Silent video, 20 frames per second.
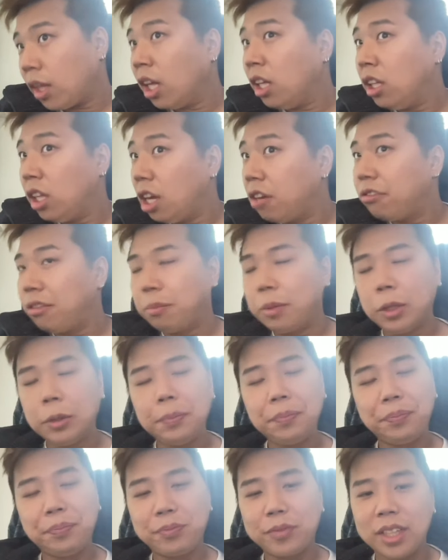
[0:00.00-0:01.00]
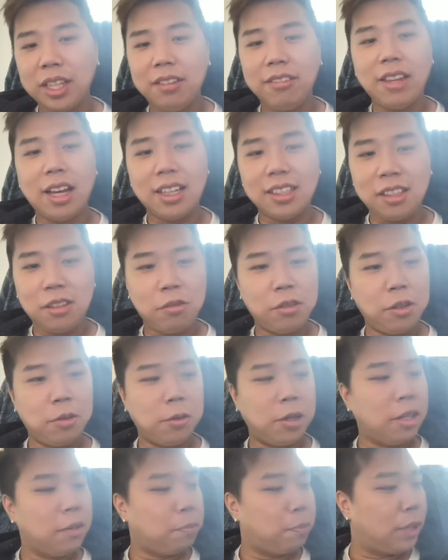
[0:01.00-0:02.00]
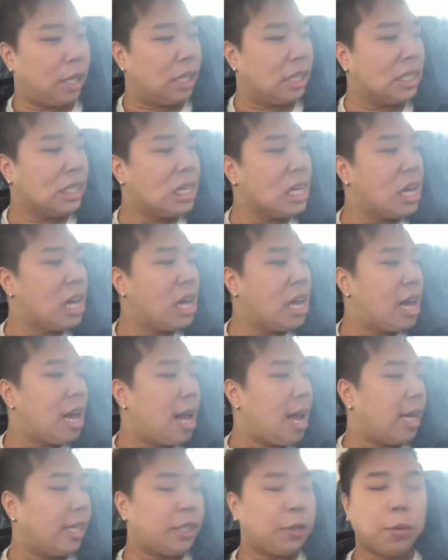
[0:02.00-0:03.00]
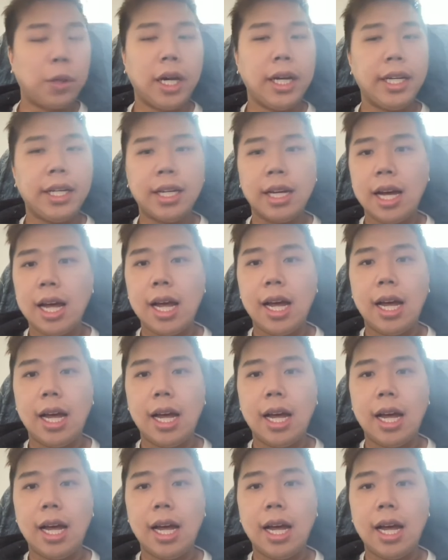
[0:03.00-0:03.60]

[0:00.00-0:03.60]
lovable, if that's even a word. But anyway,